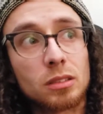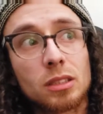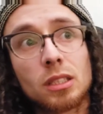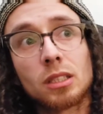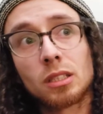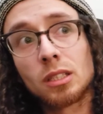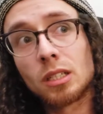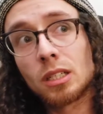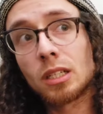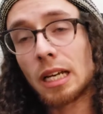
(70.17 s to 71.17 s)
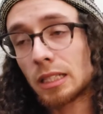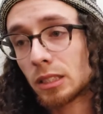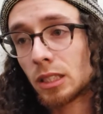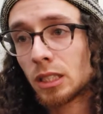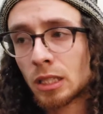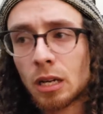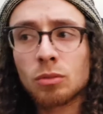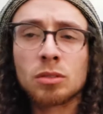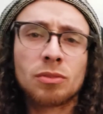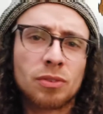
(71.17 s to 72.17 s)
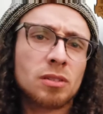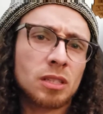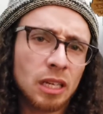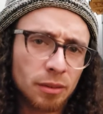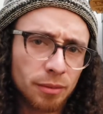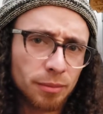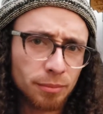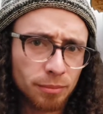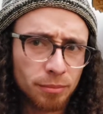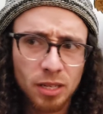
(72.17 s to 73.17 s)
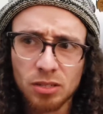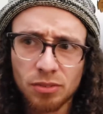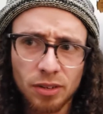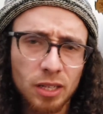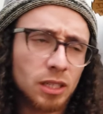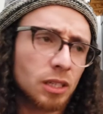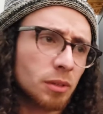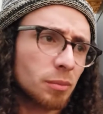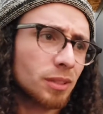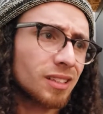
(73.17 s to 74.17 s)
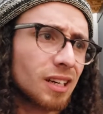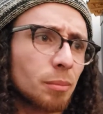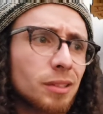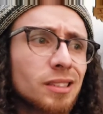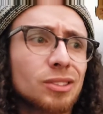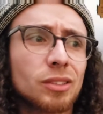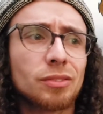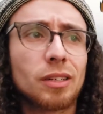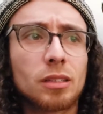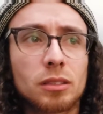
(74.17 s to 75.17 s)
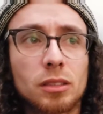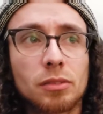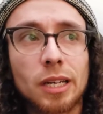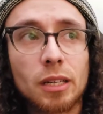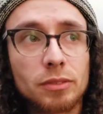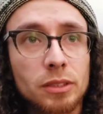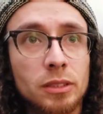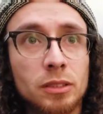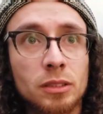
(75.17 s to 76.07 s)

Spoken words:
Like as a kid, that was the first like major fighting game I played. I played Street Fighter and stuff after,